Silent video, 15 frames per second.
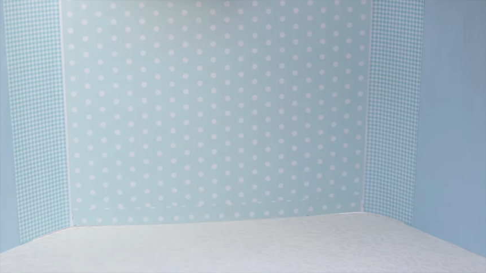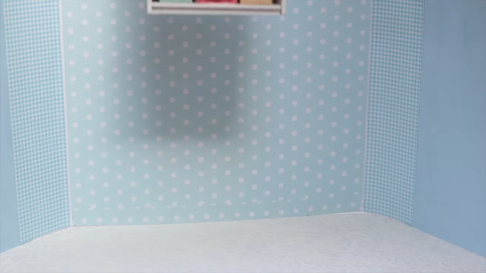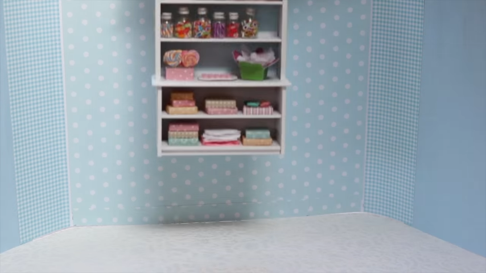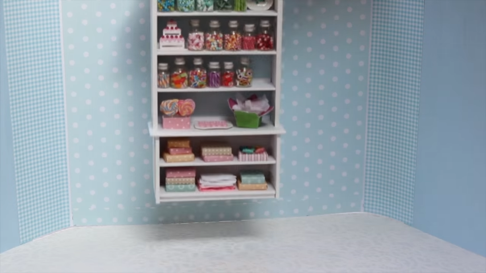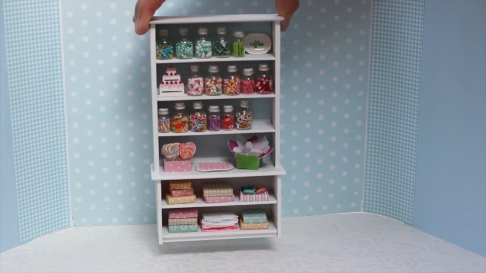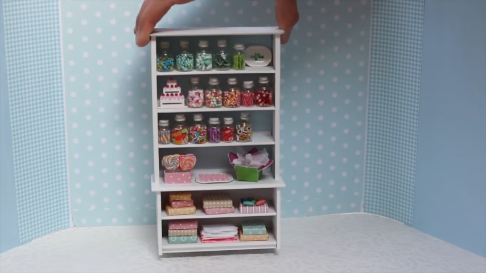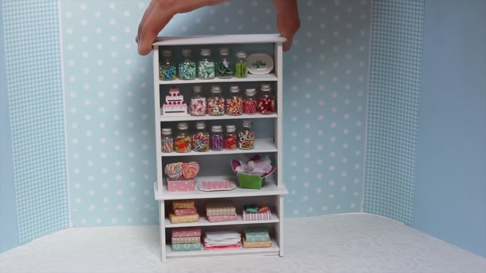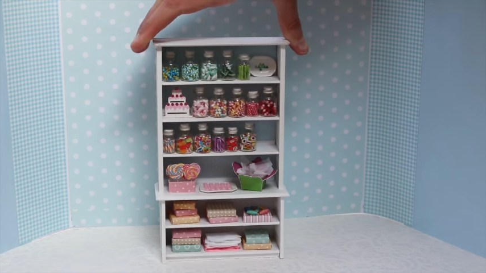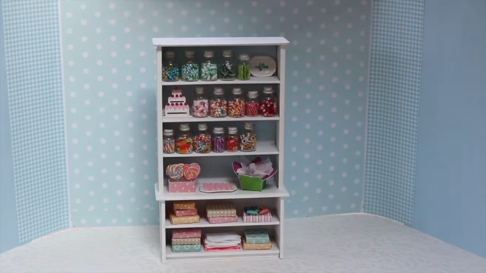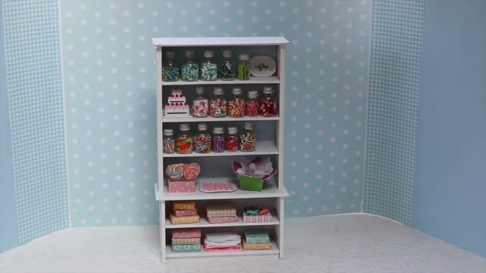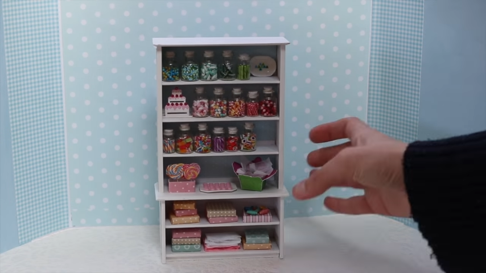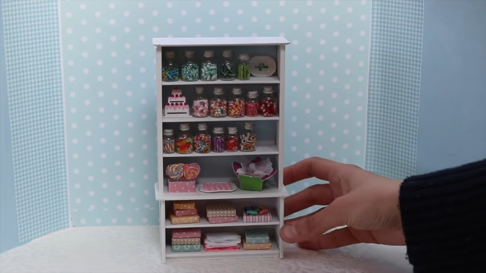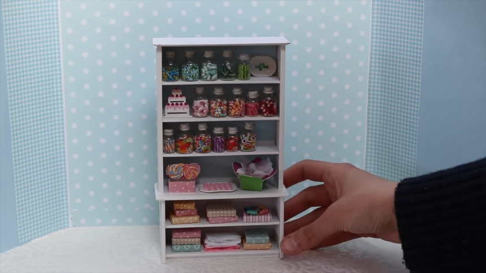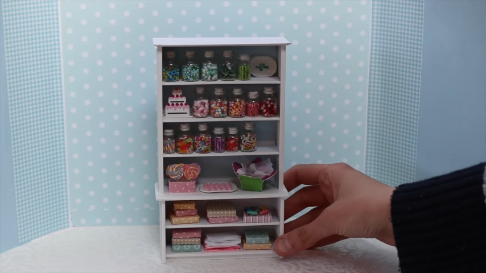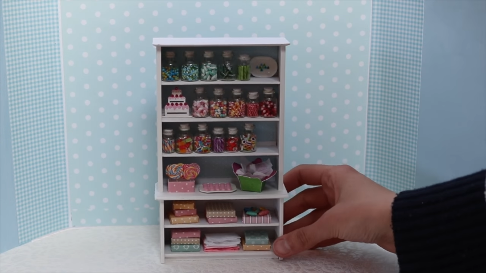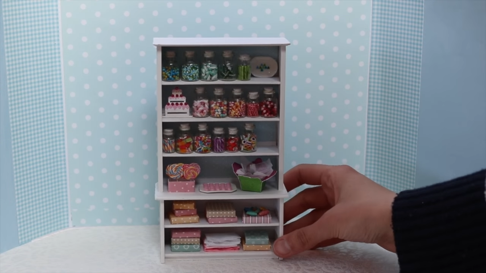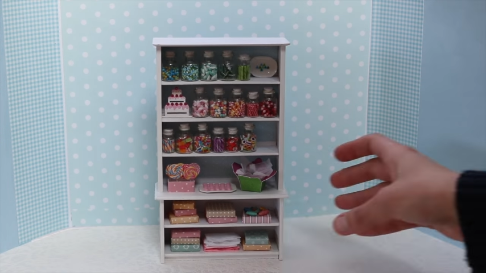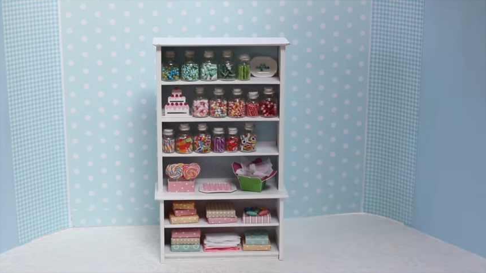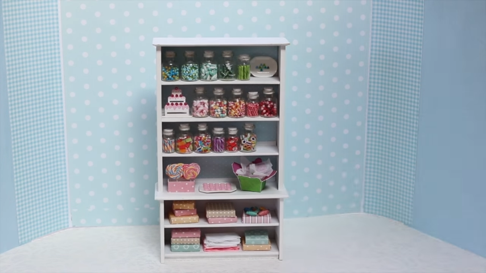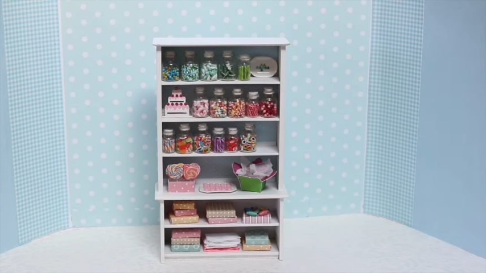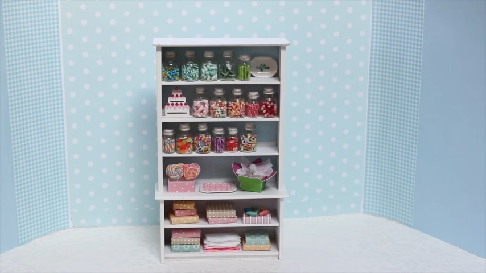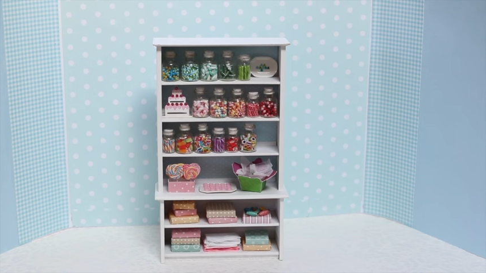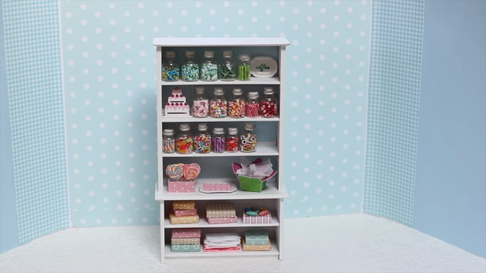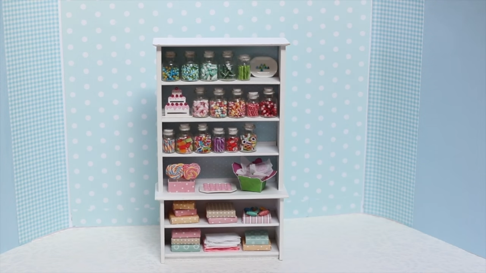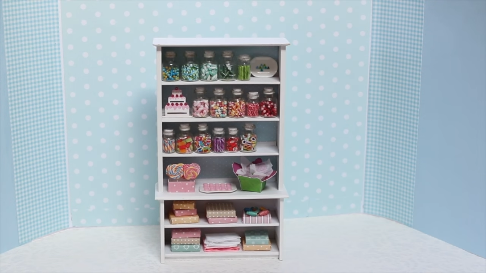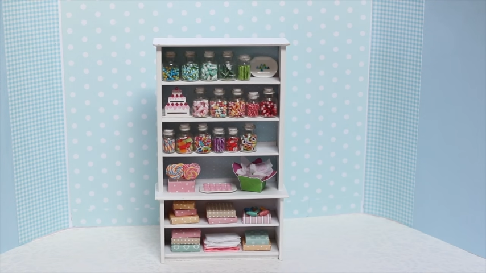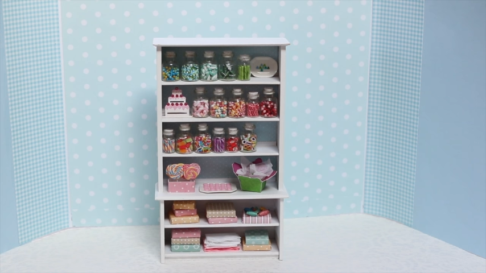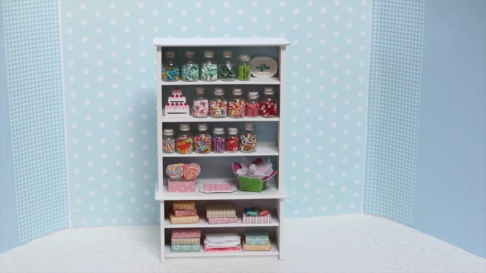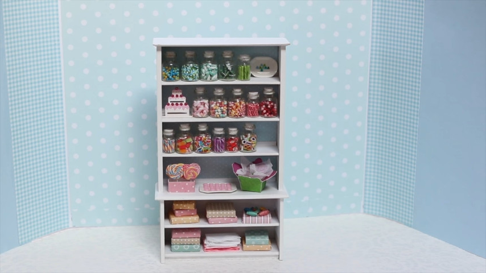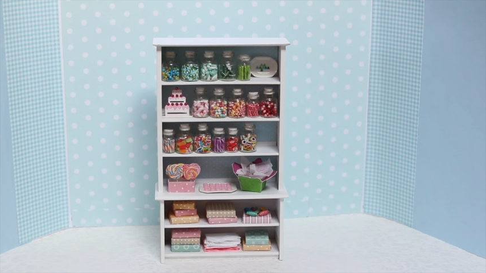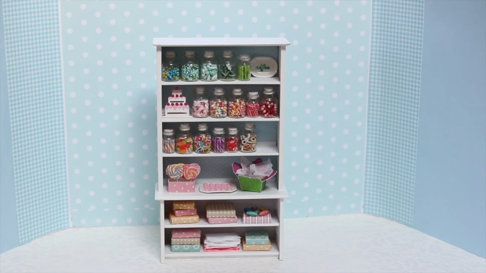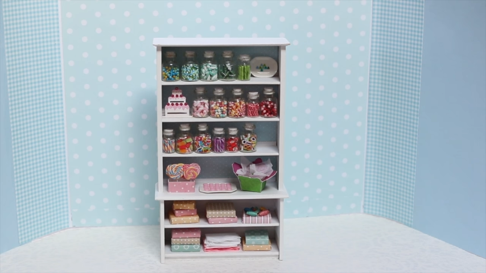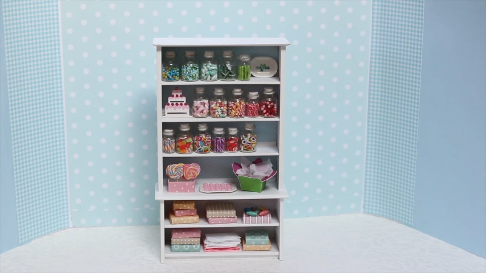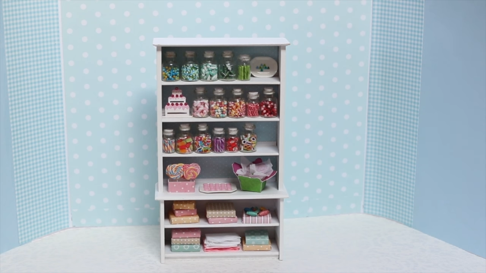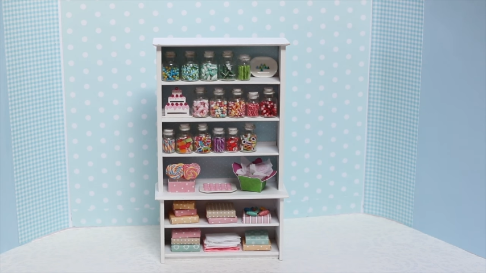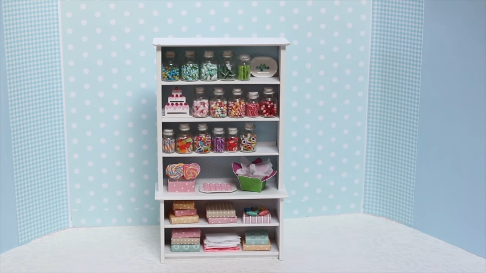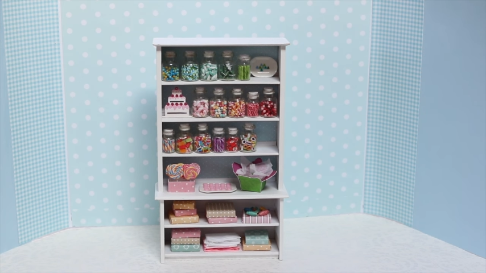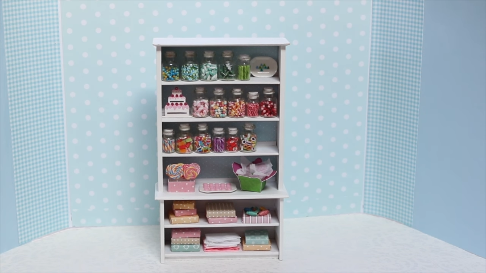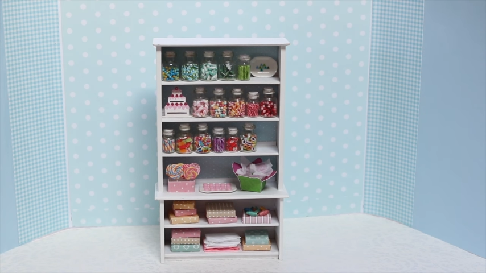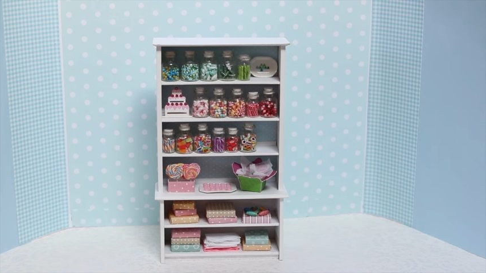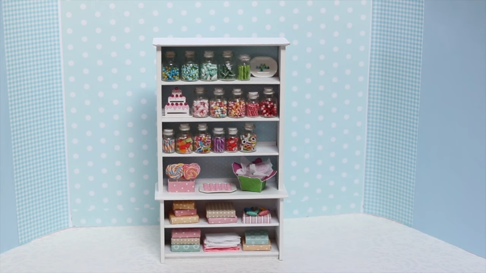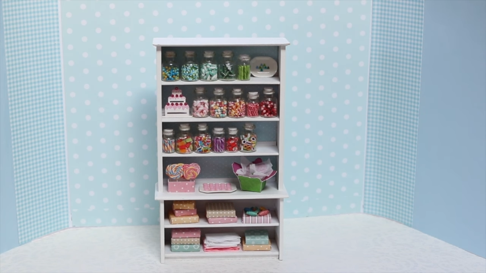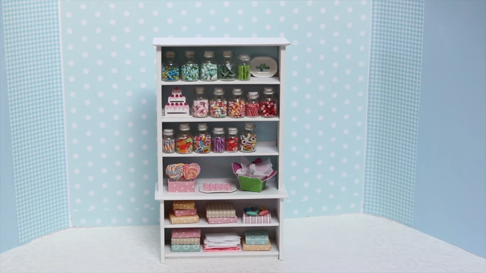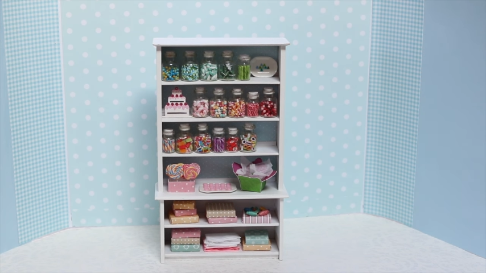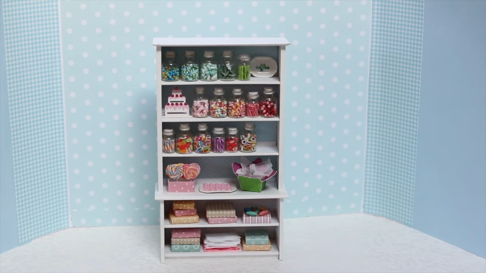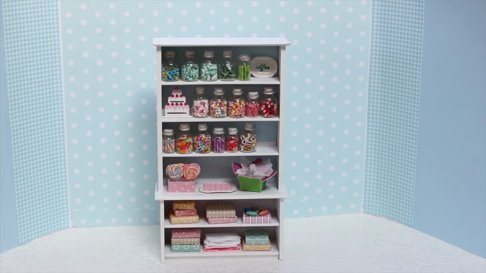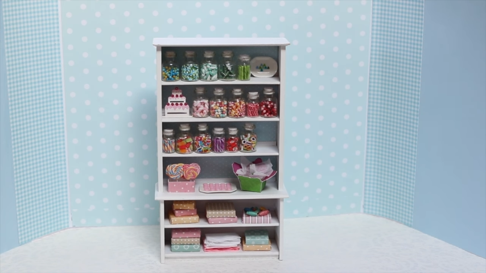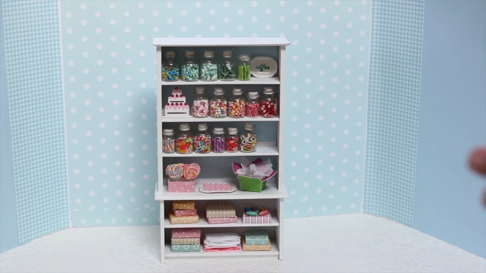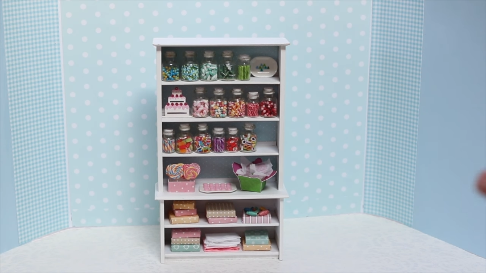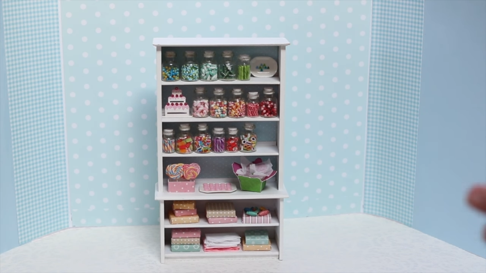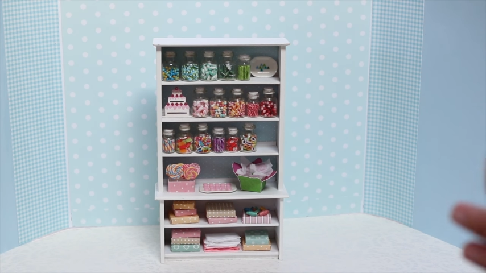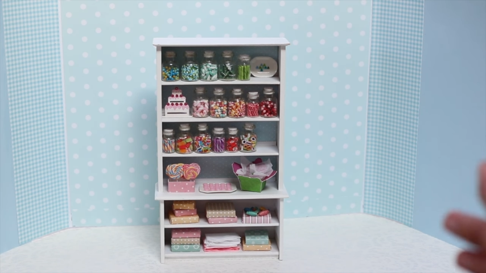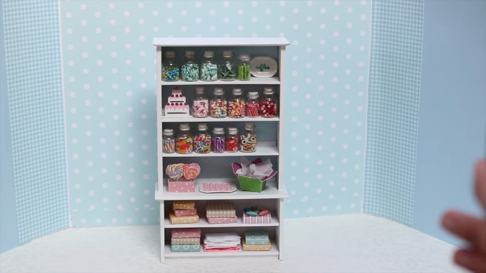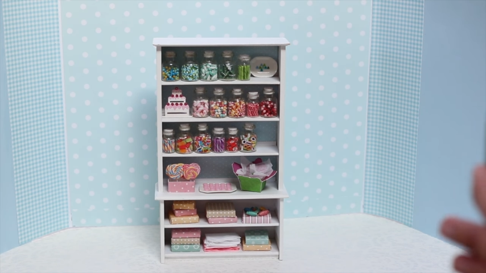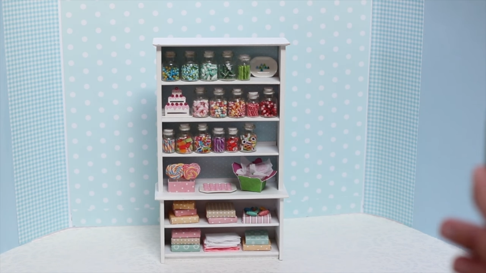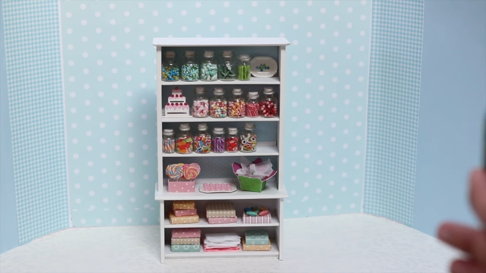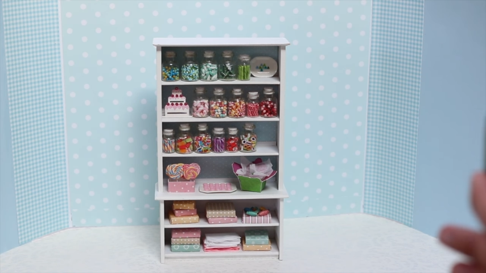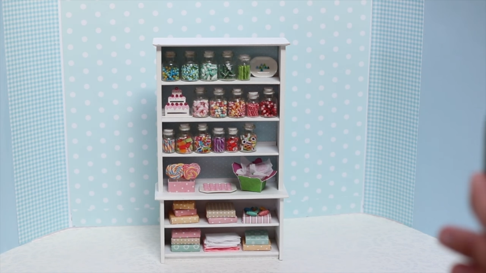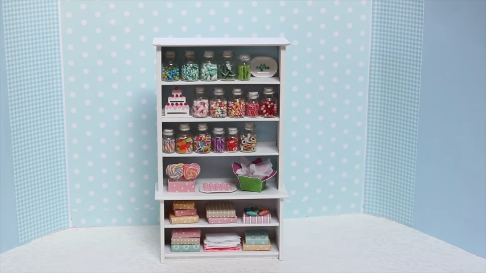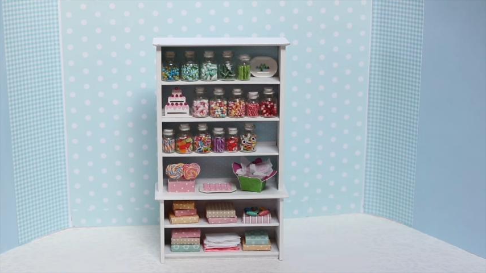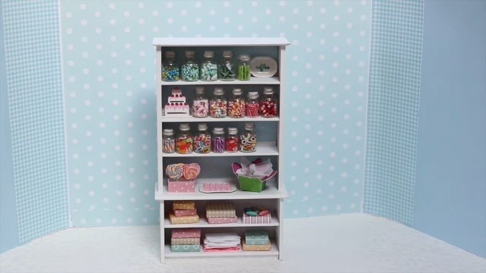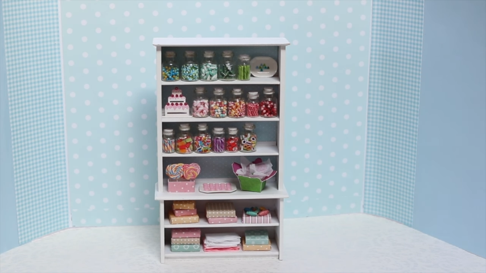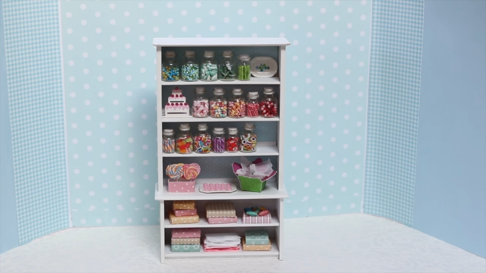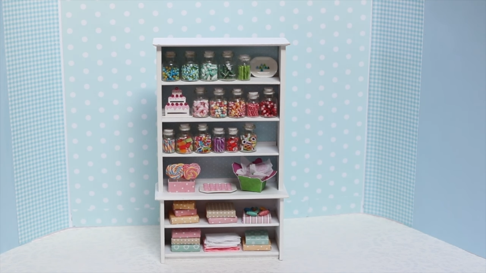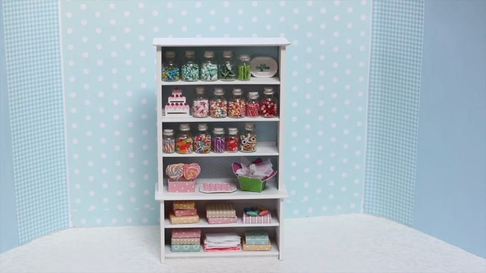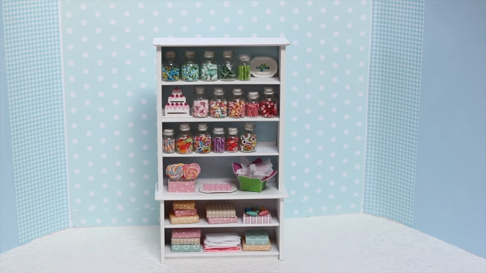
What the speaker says: (no speaker visible)